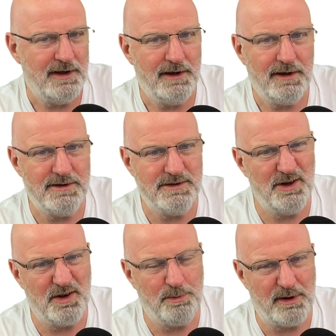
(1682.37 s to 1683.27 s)
It's not the
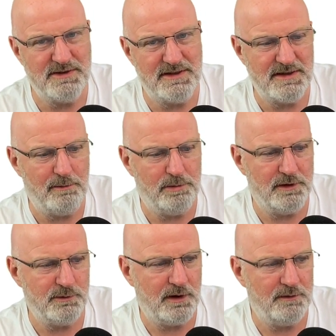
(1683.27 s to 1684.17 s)
best example, that's why
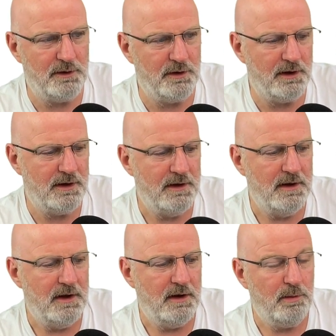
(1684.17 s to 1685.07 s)
I've not done it.
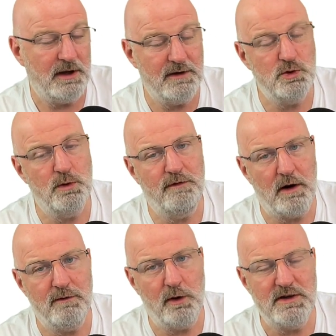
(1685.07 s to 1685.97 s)
But it gives you a
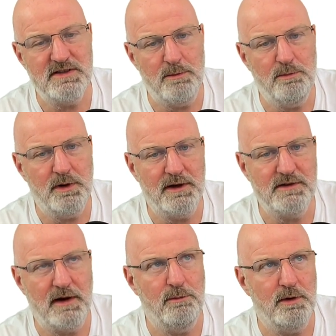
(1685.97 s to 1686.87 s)
very simple
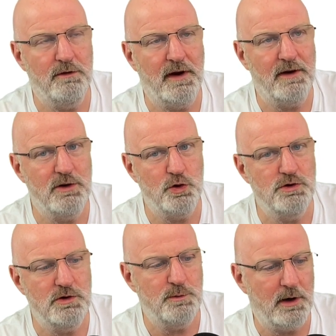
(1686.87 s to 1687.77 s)
example of how you could use
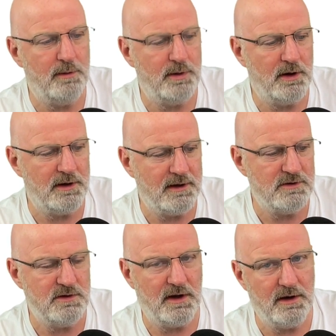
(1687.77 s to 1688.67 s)
Power BI. It gives you that
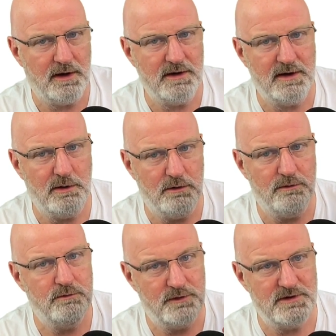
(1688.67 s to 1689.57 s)
idea of
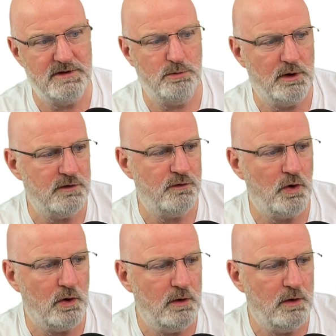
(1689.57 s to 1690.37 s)
this is what it's for.